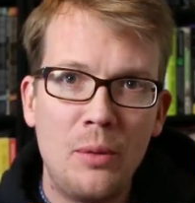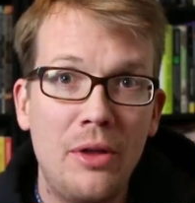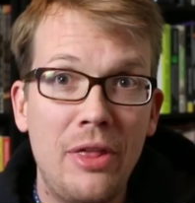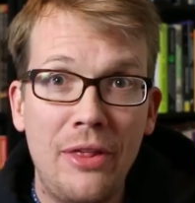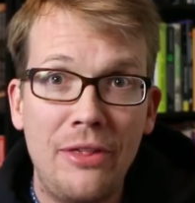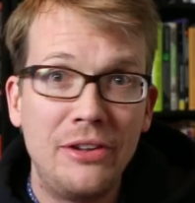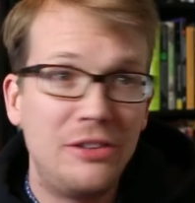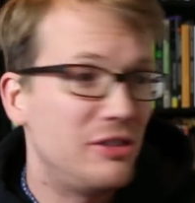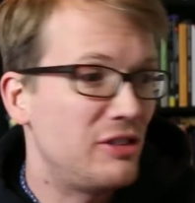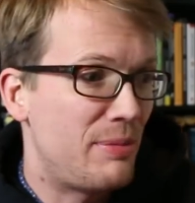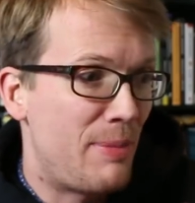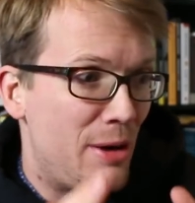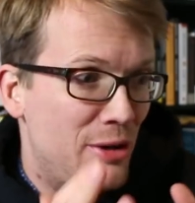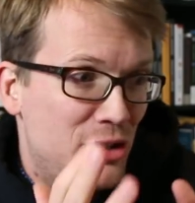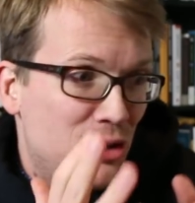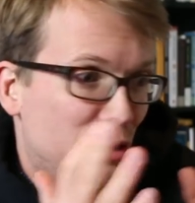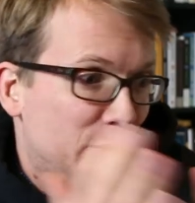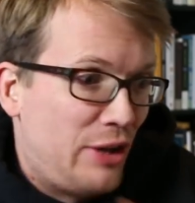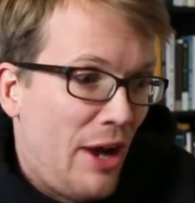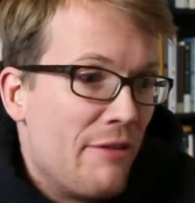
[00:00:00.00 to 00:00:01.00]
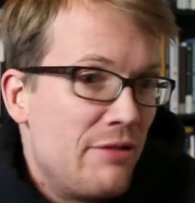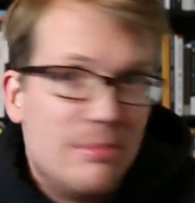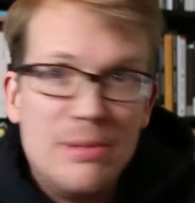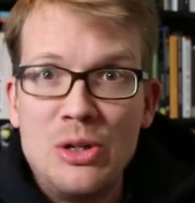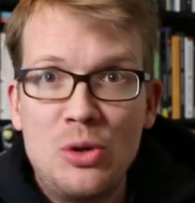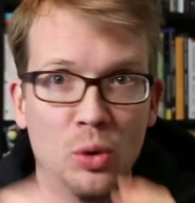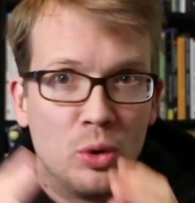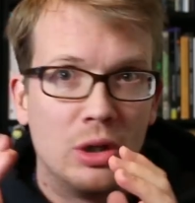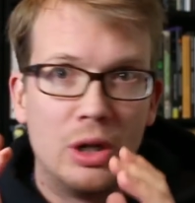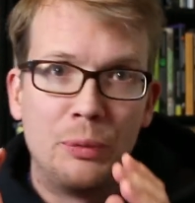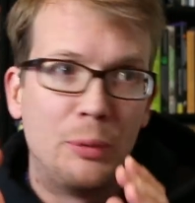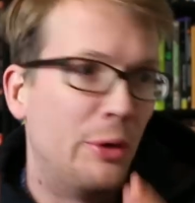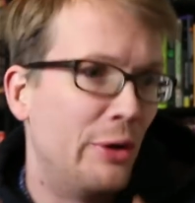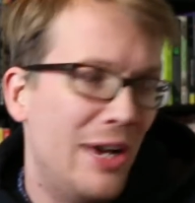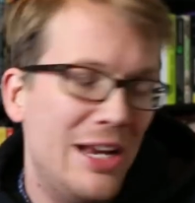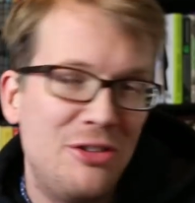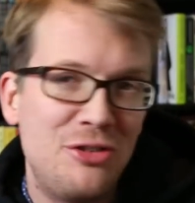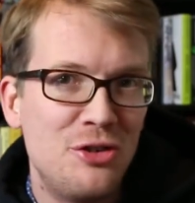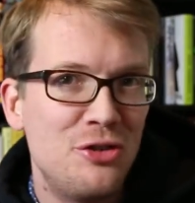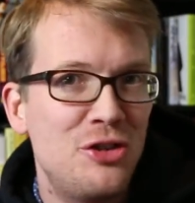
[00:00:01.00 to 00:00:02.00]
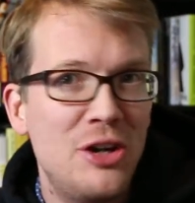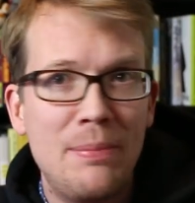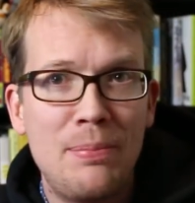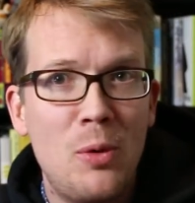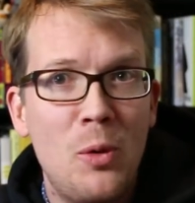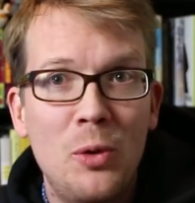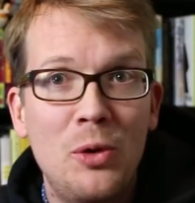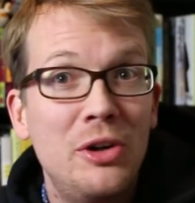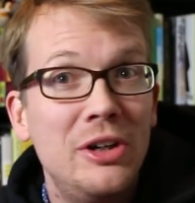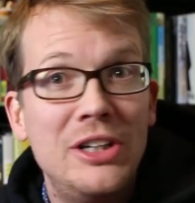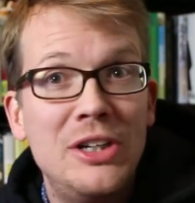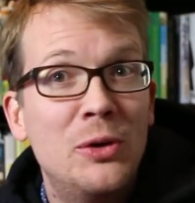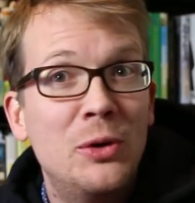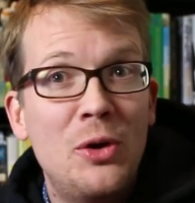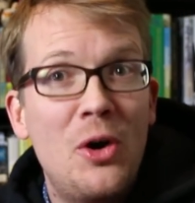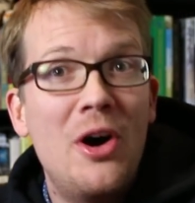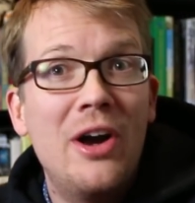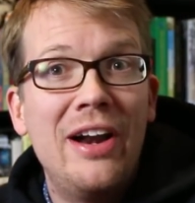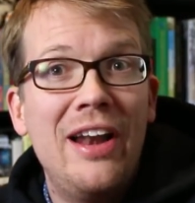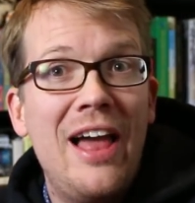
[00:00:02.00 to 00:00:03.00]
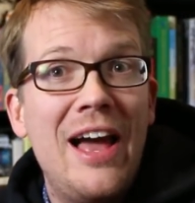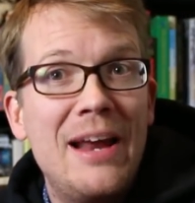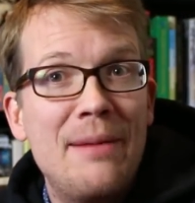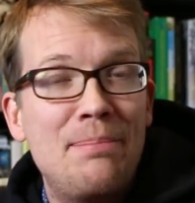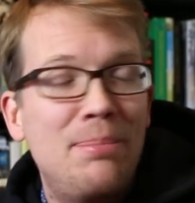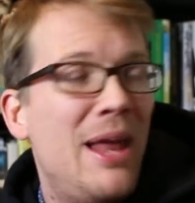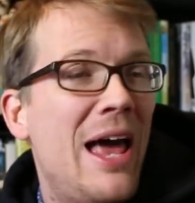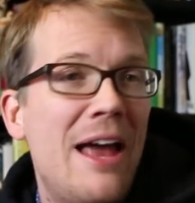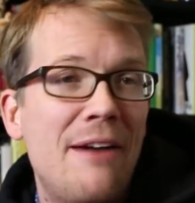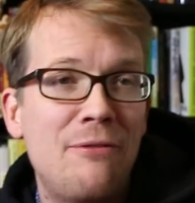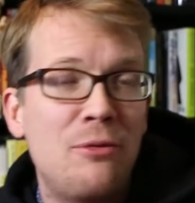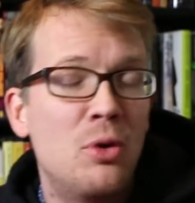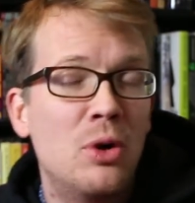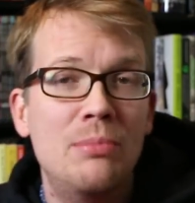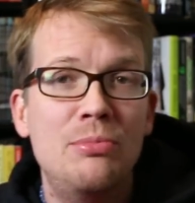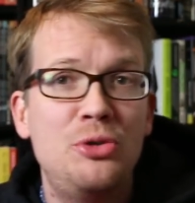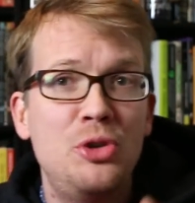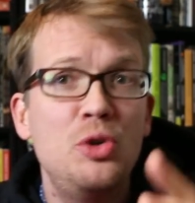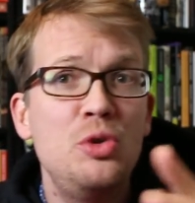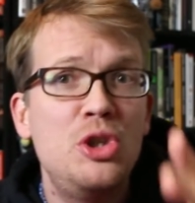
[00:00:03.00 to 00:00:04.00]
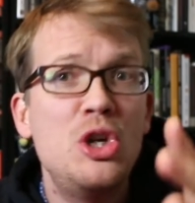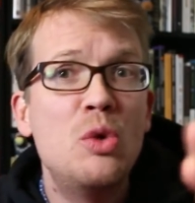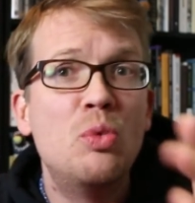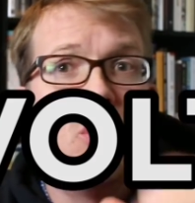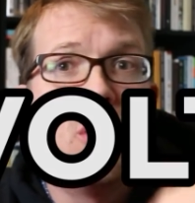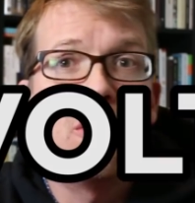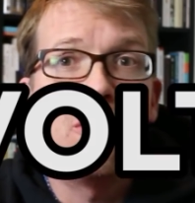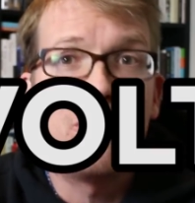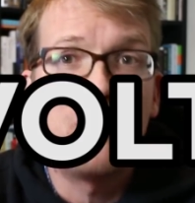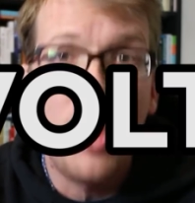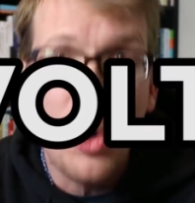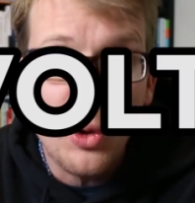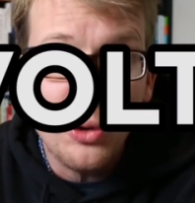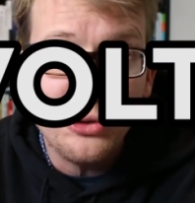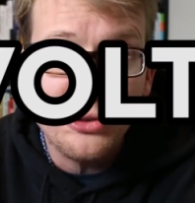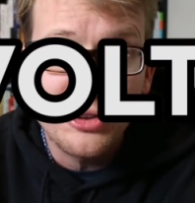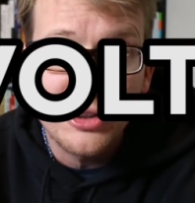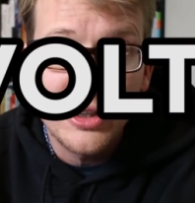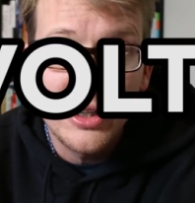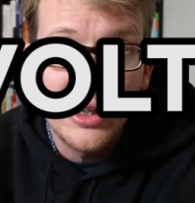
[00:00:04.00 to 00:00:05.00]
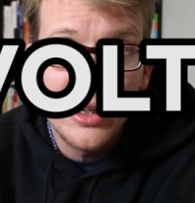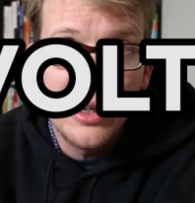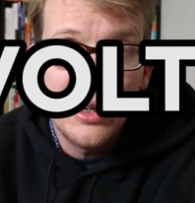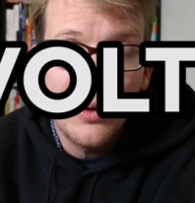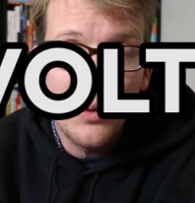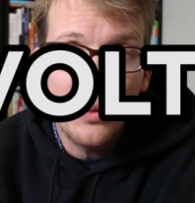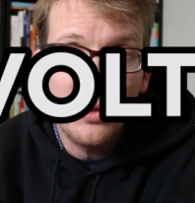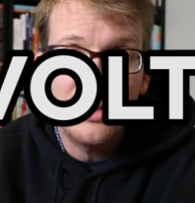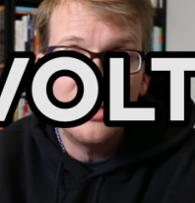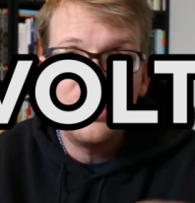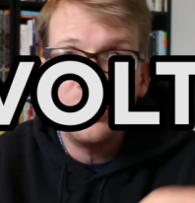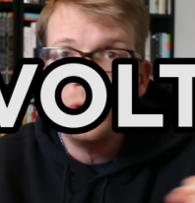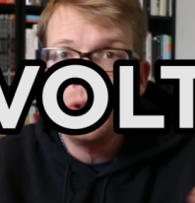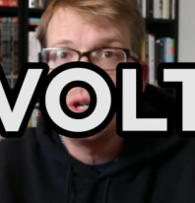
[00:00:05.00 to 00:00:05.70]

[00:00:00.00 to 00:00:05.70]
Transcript: Whether this is about your government or a relationship or your online platform, do you revolt or do